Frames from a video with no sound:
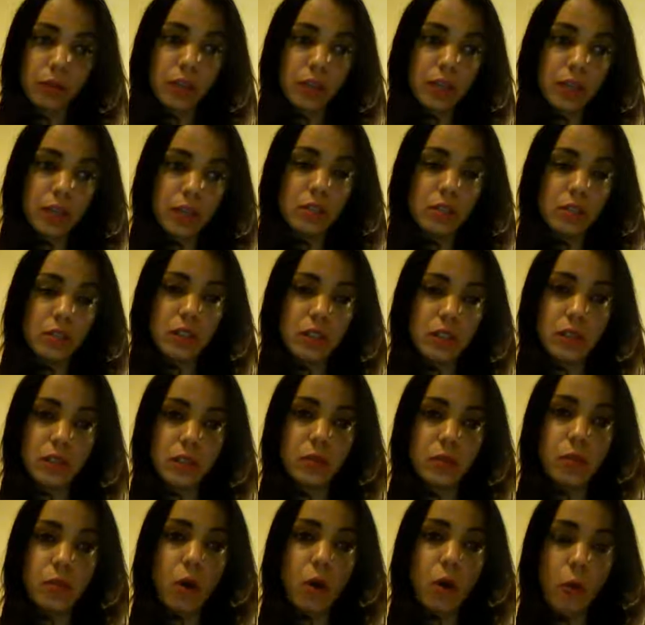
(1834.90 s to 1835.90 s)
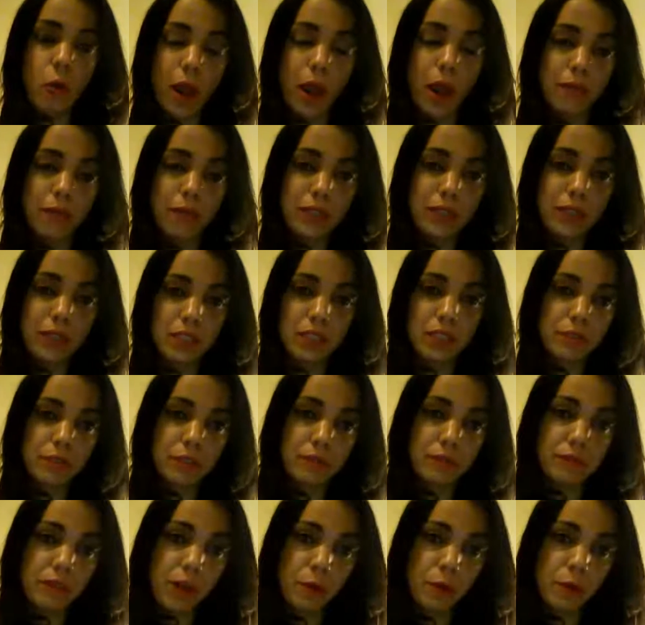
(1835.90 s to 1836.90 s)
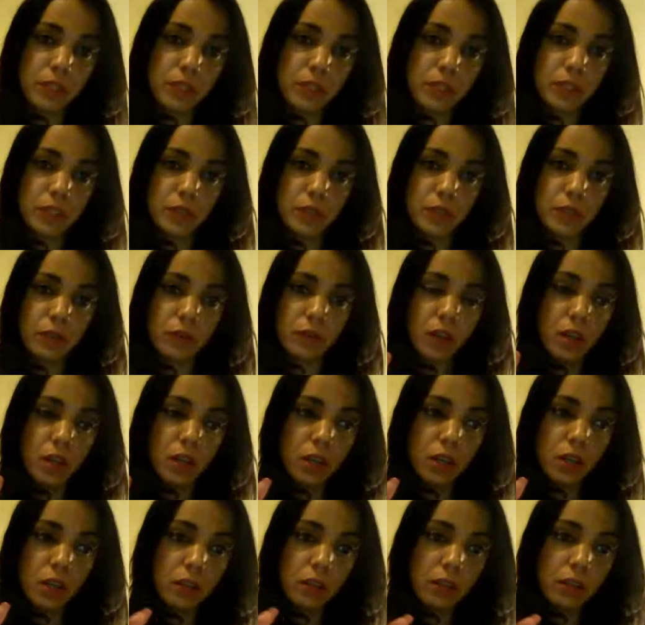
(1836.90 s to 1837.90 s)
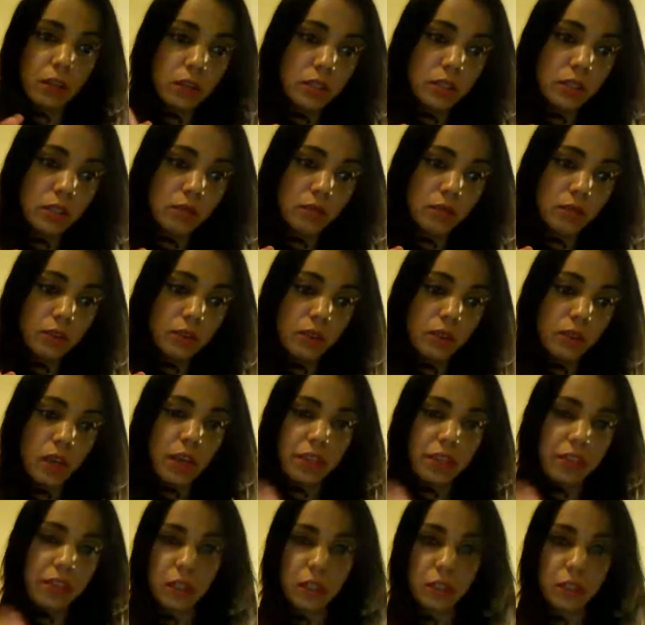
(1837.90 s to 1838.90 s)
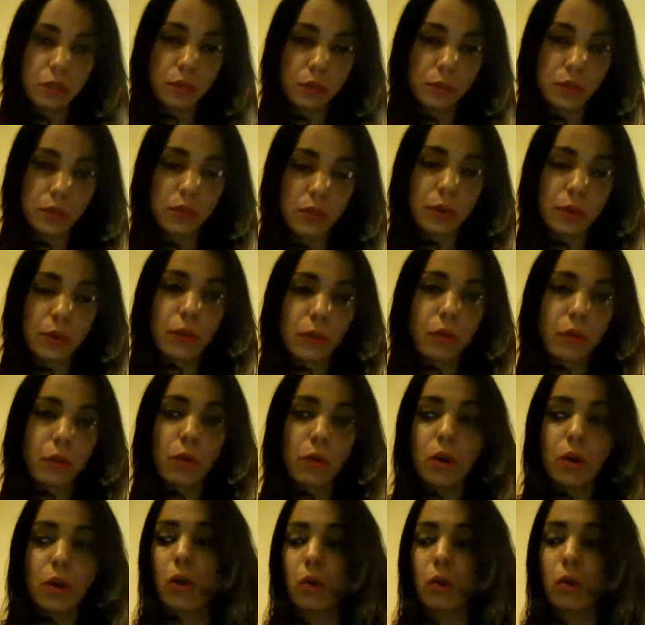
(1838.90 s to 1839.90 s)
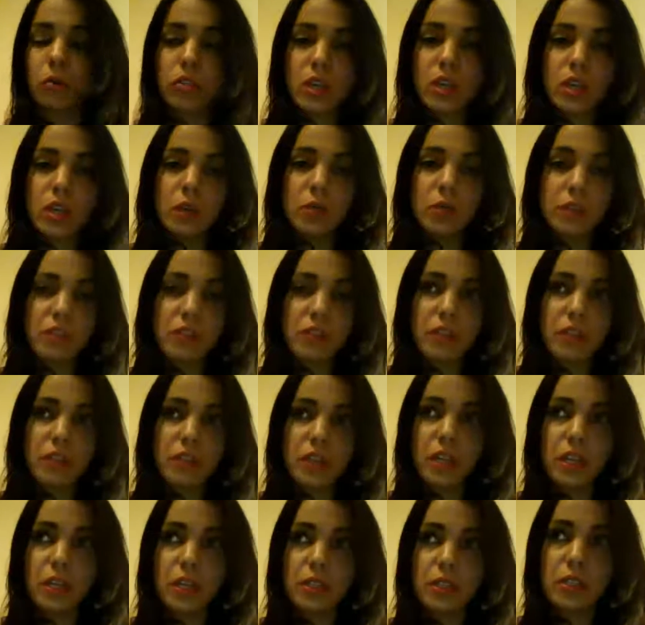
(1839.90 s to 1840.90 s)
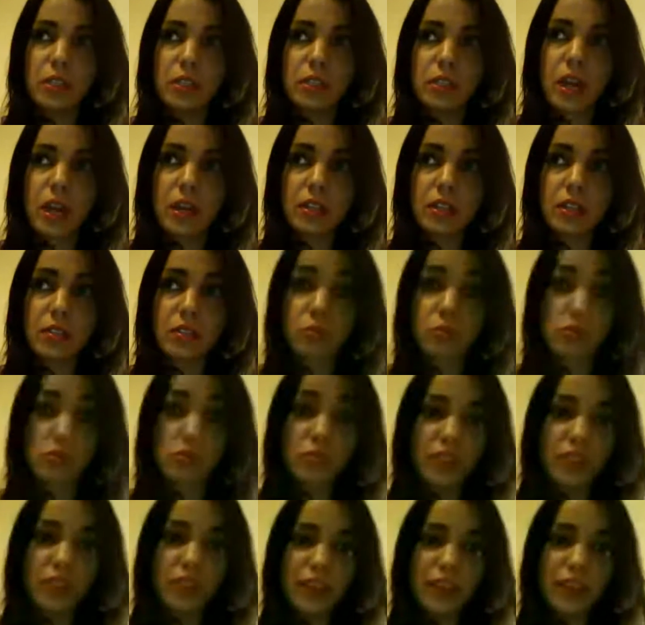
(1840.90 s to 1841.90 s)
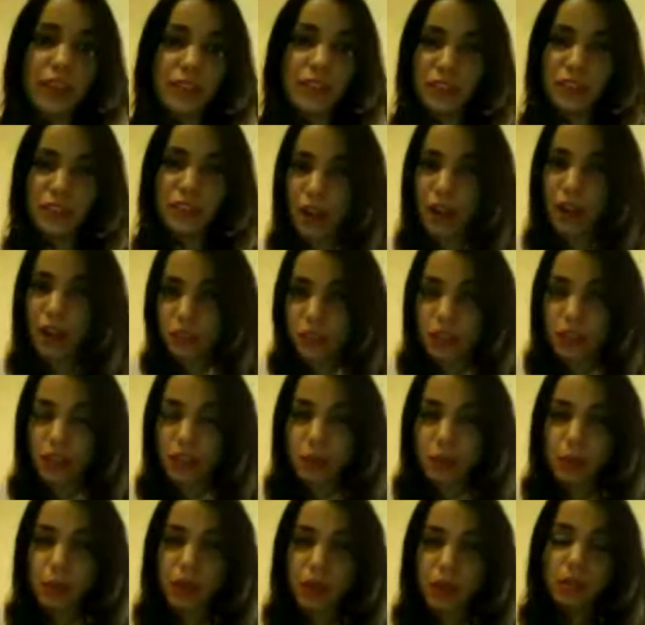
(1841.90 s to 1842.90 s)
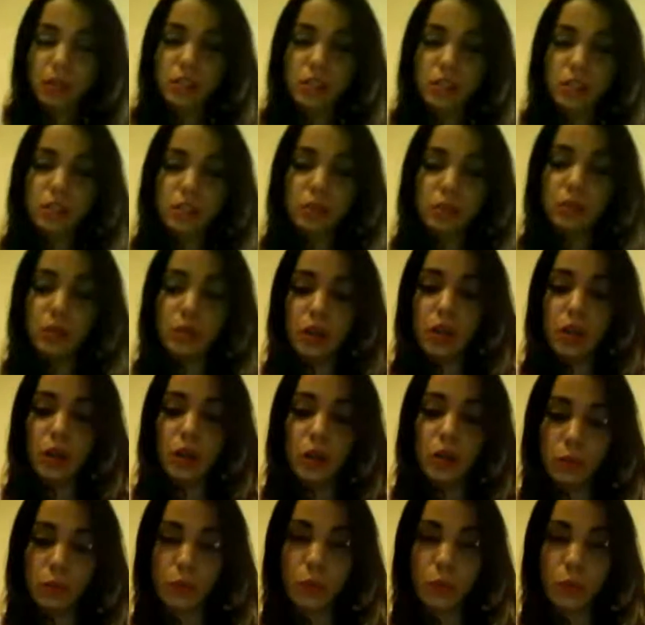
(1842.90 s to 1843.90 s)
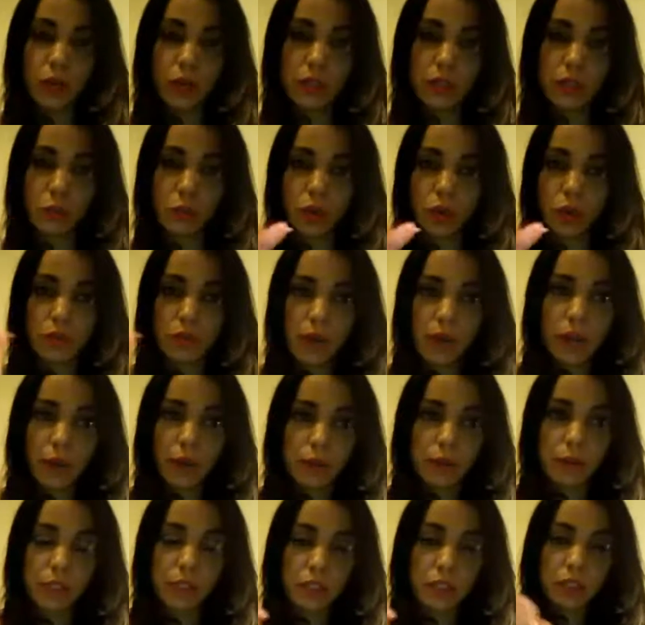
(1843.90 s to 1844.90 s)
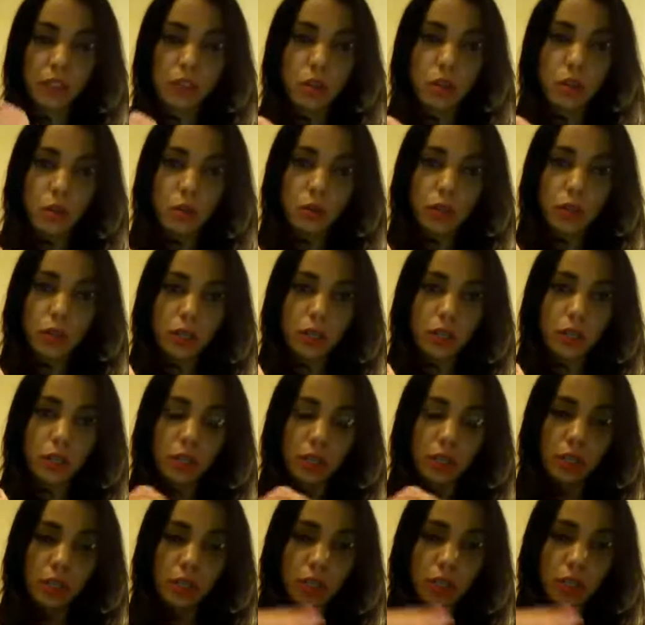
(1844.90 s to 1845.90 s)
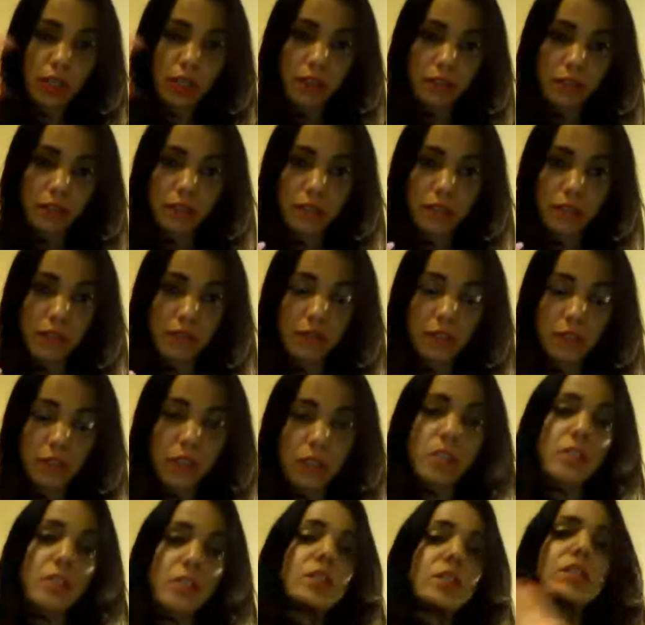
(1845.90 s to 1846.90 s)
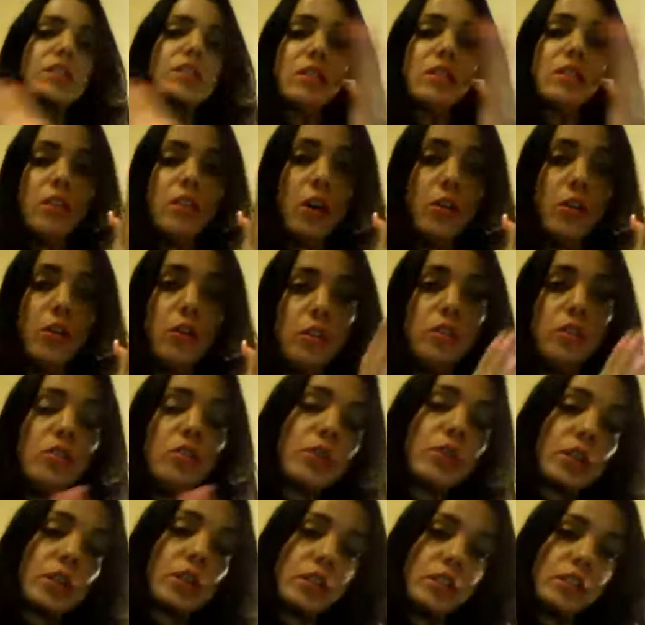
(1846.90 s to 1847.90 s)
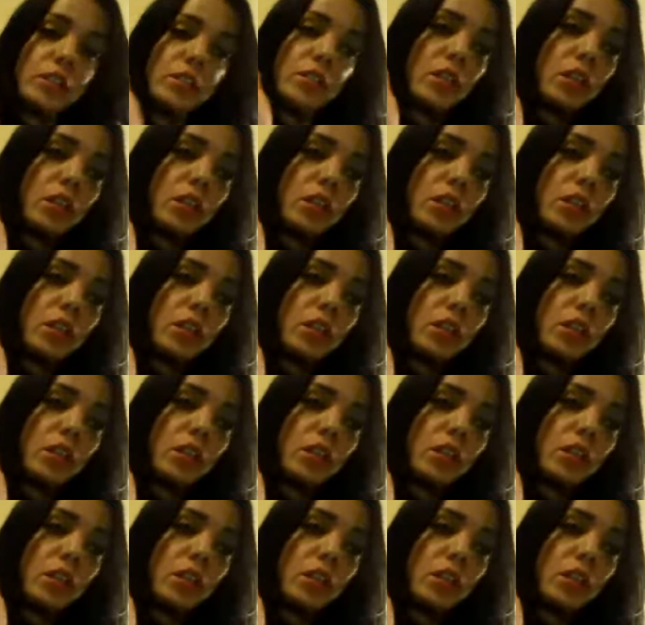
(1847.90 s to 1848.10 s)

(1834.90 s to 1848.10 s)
they quote have these different viruses for the different ethnic groups around the world. But the thing is that you have to think about it too. Whereas one virus is encoded, they've done it. It's encoded so it can